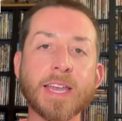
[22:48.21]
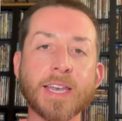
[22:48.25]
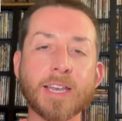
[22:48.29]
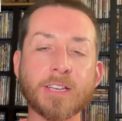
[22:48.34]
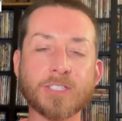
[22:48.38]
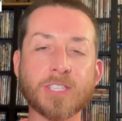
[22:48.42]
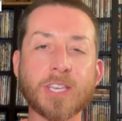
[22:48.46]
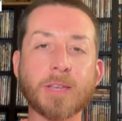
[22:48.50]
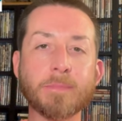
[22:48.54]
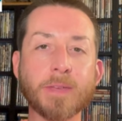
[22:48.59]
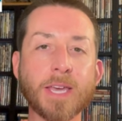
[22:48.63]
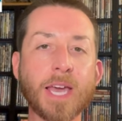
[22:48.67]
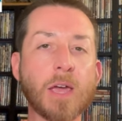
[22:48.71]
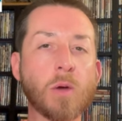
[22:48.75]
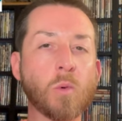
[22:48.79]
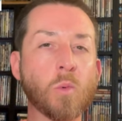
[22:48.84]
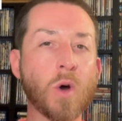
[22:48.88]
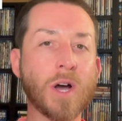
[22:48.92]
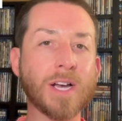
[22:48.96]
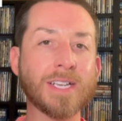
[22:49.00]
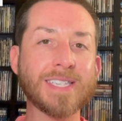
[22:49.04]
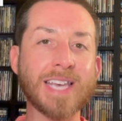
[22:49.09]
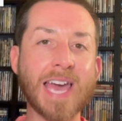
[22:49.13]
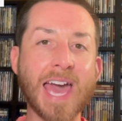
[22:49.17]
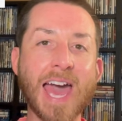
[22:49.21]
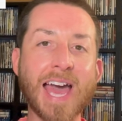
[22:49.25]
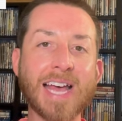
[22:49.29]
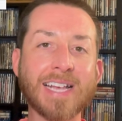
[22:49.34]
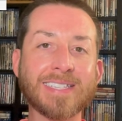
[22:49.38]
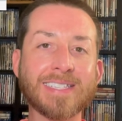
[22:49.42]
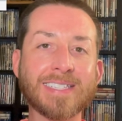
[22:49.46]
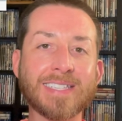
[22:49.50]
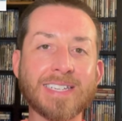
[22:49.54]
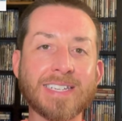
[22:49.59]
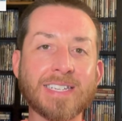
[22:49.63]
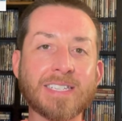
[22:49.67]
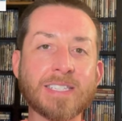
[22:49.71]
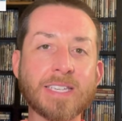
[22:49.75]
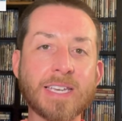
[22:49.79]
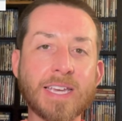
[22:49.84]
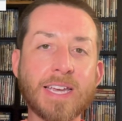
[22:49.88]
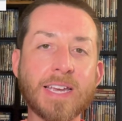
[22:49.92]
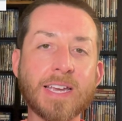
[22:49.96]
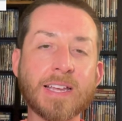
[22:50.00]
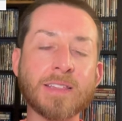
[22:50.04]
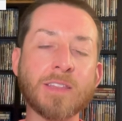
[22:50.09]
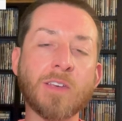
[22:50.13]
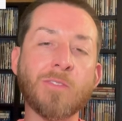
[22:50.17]
Now, something I was asked is,
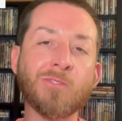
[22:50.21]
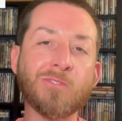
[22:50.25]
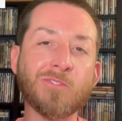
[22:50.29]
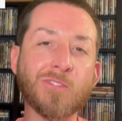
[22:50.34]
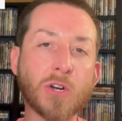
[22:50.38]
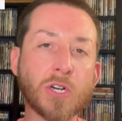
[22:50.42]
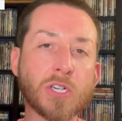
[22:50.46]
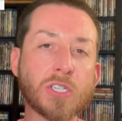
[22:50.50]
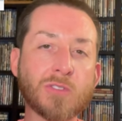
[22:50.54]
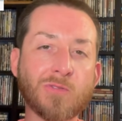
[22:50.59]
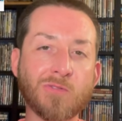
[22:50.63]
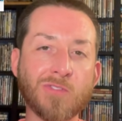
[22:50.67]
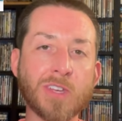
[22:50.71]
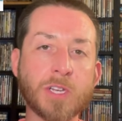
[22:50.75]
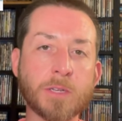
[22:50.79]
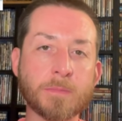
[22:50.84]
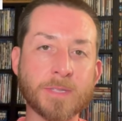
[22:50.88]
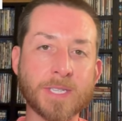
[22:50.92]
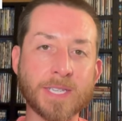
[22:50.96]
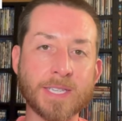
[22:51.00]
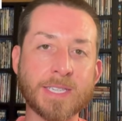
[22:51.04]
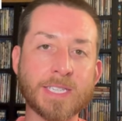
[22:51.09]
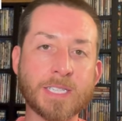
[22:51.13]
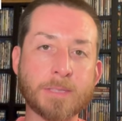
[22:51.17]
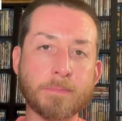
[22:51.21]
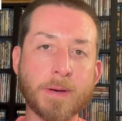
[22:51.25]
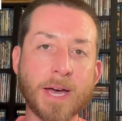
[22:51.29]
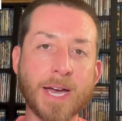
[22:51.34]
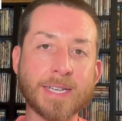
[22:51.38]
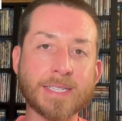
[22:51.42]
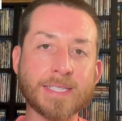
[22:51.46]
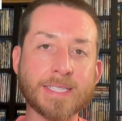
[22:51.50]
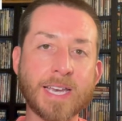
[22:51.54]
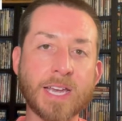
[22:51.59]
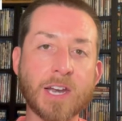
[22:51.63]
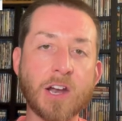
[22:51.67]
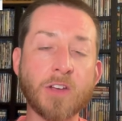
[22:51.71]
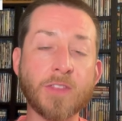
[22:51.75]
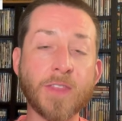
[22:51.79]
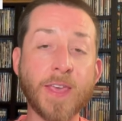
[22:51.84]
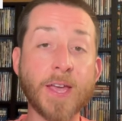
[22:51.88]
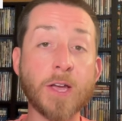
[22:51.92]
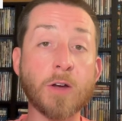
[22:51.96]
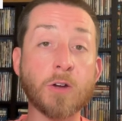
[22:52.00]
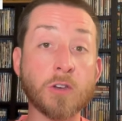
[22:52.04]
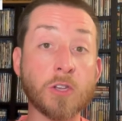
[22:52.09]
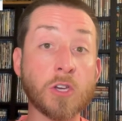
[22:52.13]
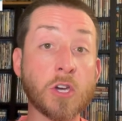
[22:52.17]
and the first films in this box set, are
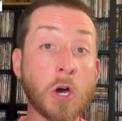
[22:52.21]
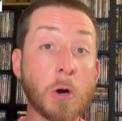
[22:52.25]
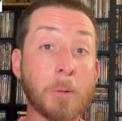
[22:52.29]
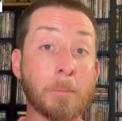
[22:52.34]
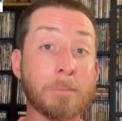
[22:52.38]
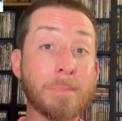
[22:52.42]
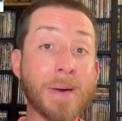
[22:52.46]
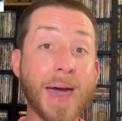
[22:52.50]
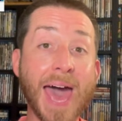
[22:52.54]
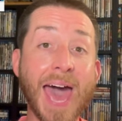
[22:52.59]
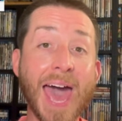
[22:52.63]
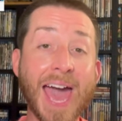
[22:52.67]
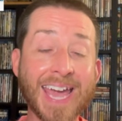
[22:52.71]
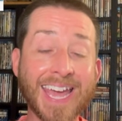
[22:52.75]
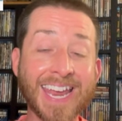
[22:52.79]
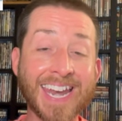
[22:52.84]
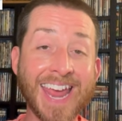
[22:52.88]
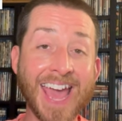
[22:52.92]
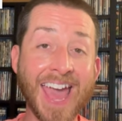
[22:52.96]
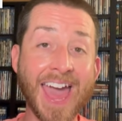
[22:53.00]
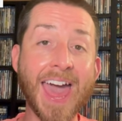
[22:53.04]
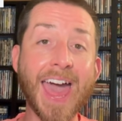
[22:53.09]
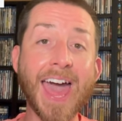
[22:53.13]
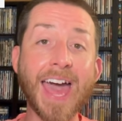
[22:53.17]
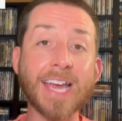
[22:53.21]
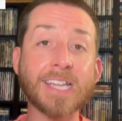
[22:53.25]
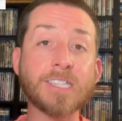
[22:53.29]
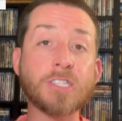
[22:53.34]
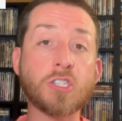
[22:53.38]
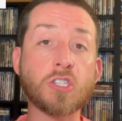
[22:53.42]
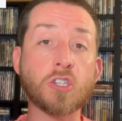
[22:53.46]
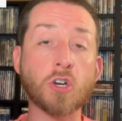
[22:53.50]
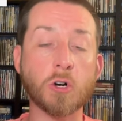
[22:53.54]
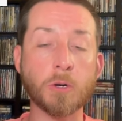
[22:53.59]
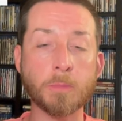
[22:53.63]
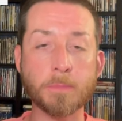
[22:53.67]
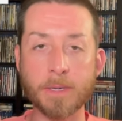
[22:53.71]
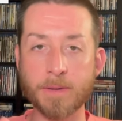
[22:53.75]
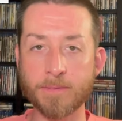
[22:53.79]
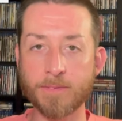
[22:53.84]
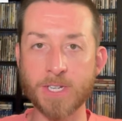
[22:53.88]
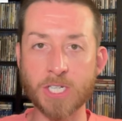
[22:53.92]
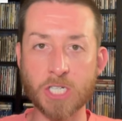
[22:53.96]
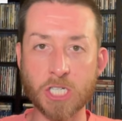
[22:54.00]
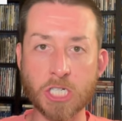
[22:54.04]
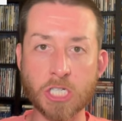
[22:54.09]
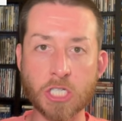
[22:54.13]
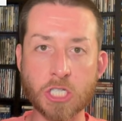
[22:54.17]
they going to go back and add Dolby
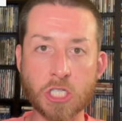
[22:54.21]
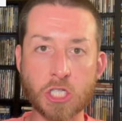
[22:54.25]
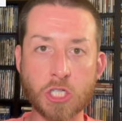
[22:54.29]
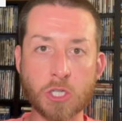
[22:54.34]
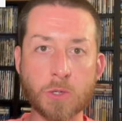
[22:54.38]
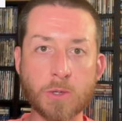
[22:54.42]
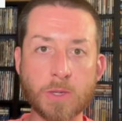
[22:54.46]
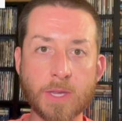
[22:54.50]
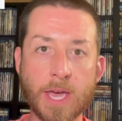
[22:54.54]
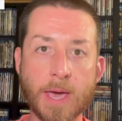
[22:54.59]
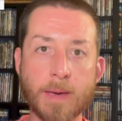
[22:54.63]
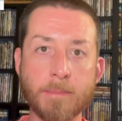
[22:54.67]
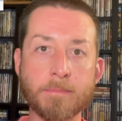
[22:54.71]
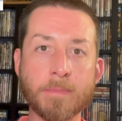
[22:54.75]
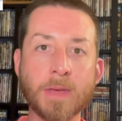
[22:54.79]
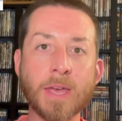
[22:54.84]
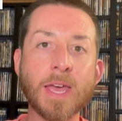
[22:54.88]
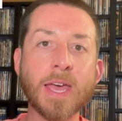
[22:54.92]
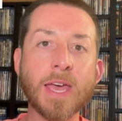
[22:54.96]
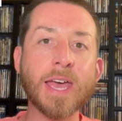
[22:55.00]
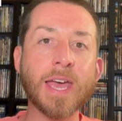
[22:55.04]
Vision to them?